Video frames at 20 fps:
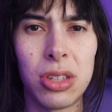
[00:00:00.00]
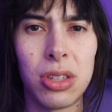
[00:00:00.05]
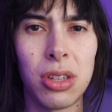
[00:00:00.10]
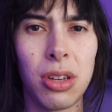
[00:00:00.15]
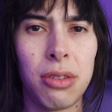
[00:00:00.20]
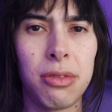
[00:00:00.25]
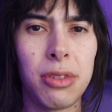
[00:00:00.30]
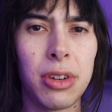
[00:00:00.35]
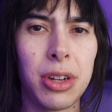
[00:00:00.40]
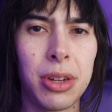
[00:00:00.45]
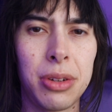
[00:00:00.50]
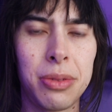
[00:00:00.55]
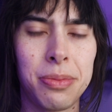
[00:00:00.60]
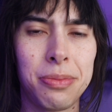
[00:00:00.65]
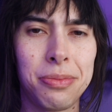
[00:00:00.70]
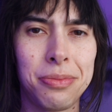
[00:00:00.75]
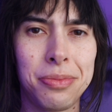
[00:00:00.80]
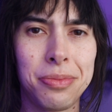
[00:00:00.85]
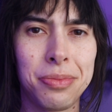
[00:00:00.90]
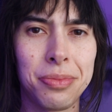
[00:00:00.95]
over?
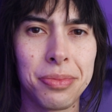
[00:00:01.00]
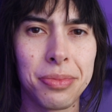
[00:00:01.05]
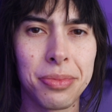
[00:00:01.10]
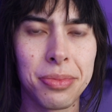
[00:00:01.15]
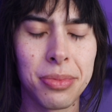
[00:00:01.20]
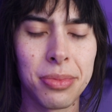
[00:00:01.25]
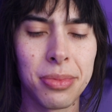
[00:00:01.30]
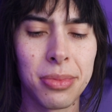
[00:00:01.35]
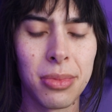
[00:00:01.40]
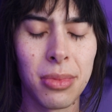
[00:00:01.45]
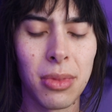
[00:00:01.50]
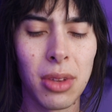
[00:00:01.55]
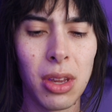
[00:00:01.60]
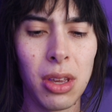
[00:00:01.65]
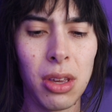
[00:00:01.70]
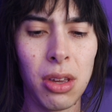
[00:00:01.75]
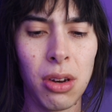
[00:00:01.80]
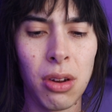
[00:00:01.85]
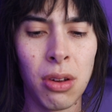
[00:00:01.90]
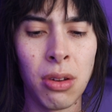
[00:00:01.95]

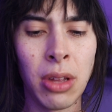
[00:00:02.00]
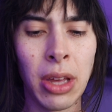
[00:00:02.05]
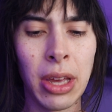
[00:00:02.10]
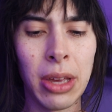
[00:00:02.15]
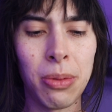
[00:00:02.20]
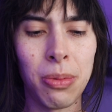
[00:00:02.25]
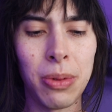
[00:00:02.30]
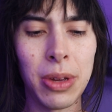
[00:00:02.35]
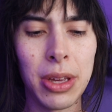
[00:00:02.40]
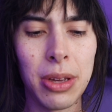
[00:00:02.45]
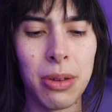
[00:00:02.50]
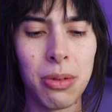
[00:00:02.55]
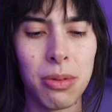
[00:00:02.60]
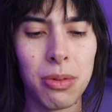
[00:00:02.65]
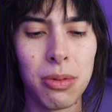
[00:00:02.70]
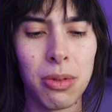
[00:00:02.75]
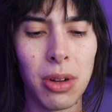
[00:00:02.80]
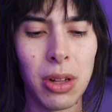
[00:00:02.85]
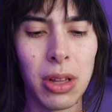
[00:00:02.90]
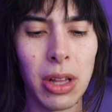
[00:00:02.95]
You know, like a
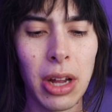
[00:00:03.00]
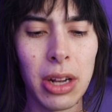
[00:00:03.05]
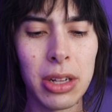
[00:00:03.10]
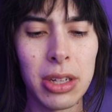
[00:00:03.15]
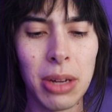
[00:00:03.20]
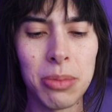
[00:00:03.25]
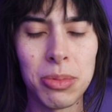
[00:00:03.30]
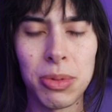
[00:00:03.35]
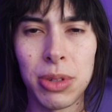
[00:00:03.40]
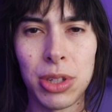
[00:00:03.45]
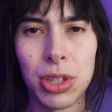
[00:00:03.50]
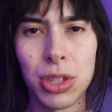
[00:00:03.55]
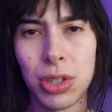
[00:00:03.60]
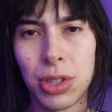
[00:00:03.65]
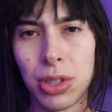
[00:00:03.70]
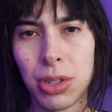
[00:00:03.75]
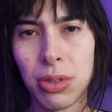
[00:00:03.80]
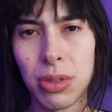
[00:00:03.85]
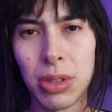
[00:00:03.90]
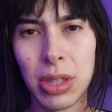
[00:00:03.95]
lot of times we just
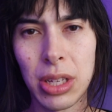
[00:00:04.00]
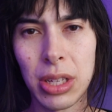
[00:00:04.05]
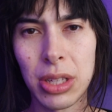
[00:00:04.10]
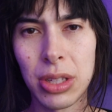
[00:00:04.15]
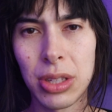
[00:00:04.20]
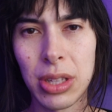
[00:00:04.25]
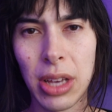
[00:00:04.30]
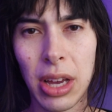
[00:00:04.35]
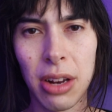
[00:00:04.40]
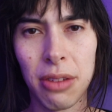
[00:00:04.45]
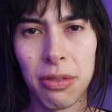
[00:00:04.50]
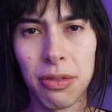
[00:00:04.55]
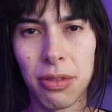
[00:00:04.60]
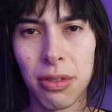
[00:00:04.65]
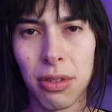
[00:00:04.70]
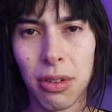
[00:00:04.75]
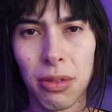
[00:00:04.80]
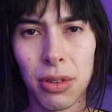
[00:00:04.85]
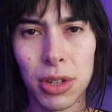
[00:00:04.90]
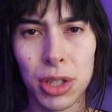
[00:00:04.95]
do things out of
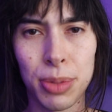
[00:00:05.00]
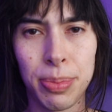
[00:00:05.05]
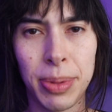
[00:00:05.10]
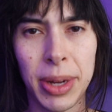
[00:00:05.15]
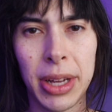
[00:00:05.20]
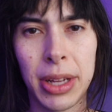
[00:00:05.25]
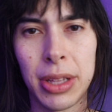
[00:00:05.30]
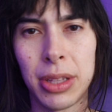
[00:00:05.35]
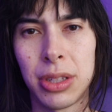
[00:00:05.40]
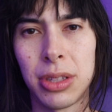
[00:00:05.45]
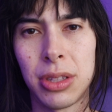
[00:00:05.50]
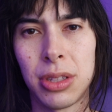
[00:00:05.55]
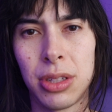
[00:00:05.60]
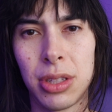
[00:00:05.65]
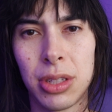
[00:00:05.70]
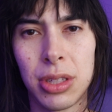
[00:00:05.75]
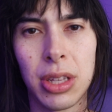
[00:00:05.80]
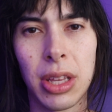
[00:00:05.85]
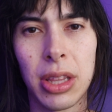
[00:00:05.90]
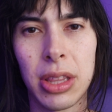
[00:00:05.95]
a response
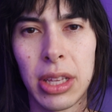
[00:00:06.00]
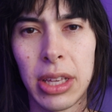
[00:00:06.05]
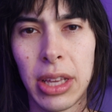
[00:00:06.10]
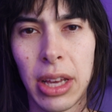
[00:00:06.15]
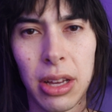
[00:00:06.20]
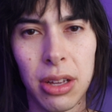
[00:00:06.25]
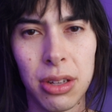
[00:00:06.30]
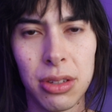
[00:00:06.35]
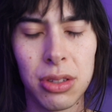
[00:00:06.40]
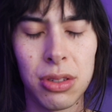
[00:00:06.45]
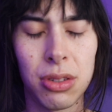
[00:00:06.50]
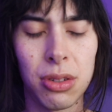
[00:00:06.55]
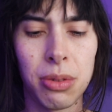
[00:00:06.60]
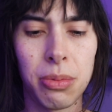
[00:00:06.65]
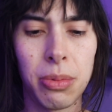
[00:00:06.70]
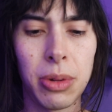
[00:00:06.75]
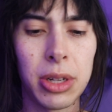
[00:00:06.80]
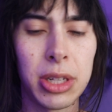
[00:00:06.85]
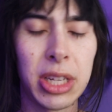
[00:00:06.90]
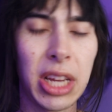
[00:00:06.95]
to something else, or
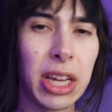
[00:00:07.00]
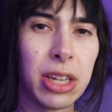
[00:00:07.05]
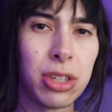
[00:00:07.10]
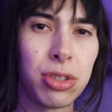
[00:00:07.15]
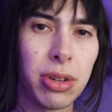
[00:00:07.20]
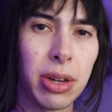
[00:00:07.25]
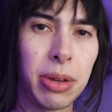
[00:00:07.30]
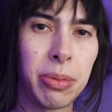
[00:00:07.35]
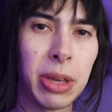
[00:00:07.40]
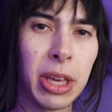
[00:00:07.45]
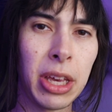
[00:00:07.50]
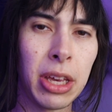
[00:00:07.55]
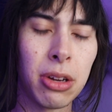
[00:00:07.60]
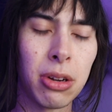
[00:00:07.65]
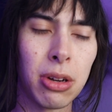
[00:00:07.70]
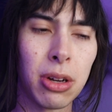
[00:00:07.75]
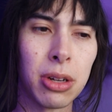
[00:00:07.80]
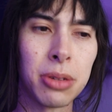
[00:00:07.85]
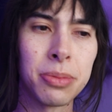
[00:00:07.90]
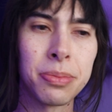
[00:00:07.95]
we're daydreaming,
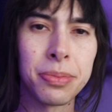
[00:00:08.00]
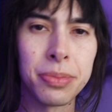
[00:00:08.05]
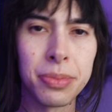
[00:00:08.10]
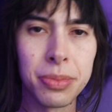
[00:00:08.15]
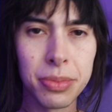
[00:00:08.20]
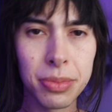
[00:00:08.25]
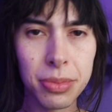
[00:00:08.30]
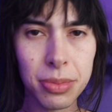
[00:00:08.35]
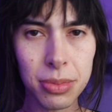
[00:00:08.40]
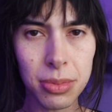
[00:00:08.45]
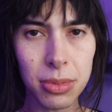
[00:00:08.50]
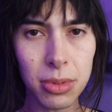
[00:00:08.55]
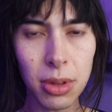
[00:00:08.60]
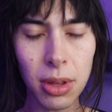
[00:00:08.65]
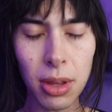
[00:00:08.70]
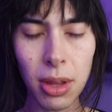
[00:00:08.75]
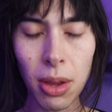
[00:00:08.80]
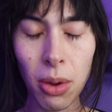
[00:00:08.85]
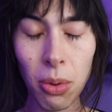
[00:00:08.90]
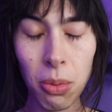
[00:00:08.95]
or
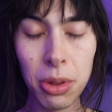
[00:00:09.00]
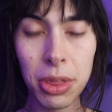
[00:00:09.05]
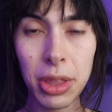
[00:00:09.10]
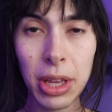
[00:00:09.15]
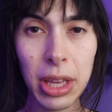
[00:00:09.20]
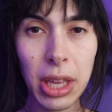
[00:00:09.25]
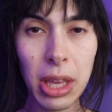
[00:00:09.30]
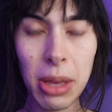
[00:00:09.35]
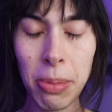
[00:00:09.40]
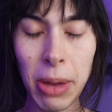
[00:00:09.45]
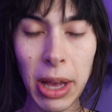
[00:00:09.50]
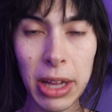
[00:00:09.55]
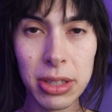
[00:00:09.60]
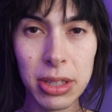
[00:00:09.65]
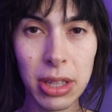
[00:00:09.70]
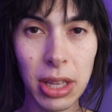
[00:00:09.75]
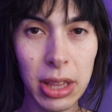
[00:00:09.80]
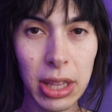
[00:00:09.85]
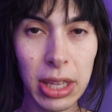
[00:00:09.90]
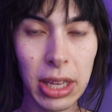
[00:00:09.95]
we're thinking about
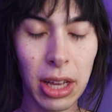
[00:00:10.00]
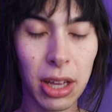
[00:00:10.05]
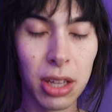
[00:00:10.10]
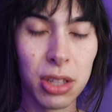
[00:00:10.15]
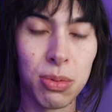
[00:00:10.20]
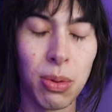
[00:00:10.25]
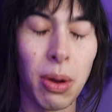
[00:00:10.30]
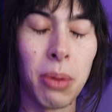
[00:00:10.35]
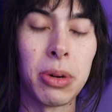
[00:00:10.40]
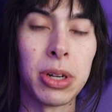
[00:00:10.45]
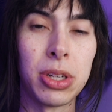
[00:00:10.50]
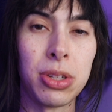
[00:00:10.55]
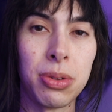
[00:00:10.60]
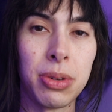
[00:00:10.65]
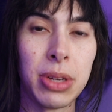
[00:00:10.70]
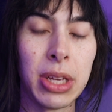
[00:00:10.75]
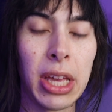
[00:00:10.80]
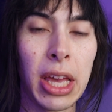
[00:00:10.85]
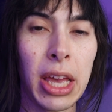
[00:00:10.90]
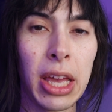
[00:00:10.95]
something else while we're
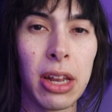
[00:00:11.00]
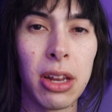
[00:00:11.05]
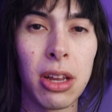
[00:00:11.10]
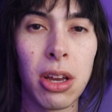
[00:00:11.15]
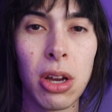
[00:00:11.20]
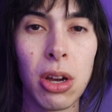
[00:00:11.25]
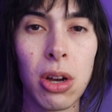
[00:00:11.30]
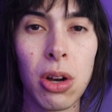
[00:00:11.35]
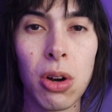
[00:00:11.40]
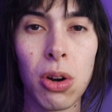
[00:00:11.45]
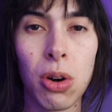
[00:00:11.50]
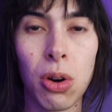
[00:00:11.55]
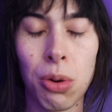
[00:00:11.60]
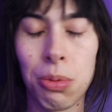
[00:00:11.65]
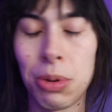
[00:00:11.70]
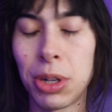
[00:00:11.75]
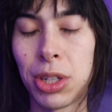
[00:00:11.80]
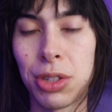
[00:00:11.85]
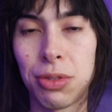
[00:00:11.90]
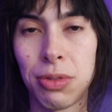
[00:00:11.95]
doing it, or
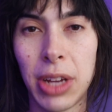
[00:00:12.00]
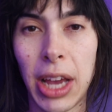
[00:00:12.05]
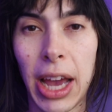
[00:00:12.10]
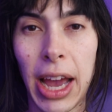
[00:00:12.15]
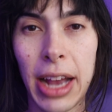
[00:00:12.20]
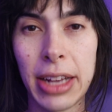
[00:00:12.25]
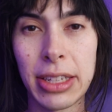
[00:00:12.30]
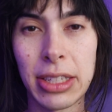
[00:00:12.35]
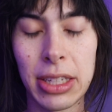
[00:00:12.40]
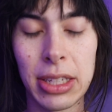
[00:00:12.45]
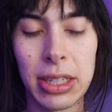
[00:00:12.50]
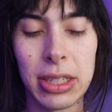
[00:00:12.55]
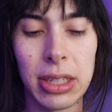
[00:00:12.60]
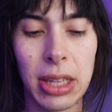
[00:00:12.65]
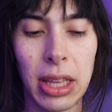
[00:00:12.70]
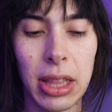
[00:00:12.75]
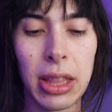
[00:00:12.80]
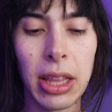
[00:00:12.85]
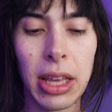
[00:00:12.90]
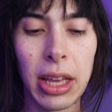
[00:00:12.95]
we're just reacting to
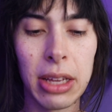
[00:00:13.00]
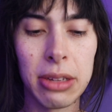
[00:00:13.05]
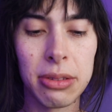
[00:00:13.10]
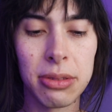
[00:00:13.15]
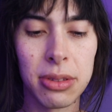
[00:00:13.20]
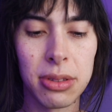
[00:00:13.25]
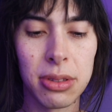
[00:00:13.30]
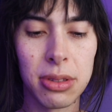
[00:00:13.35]
something.